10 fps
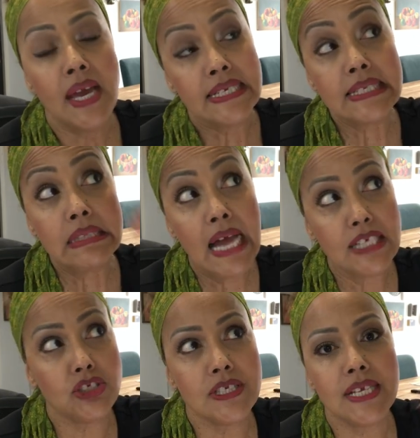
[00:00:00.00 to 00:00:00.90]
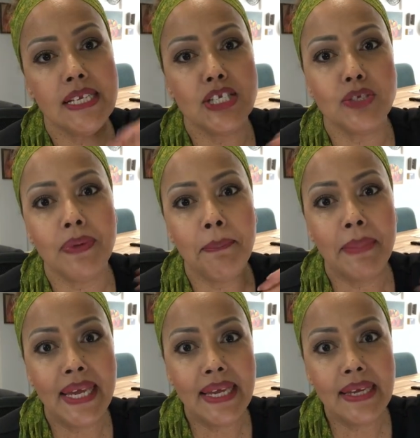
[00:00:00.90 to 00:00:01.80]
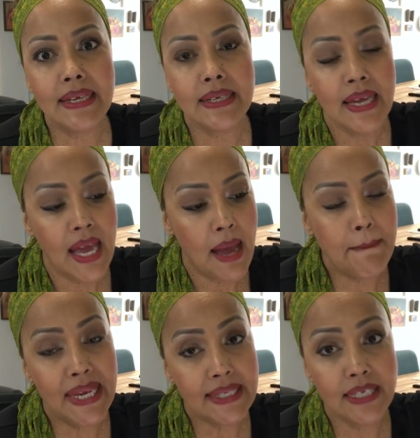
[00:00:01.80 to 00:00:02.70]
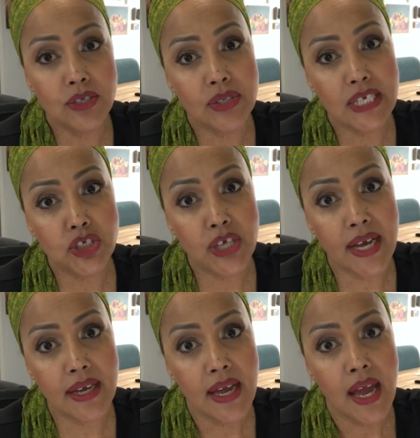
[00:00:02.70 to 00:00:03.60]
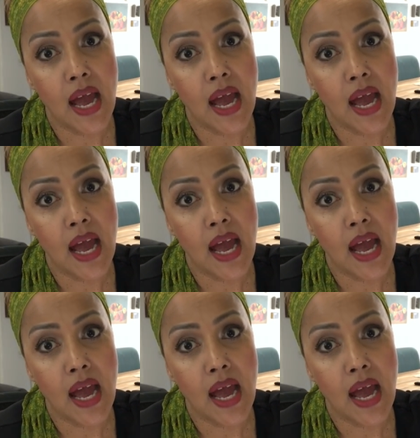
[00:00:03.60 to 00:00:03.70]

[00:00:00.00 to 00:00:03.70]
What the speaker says: slashes that need to be made into that check.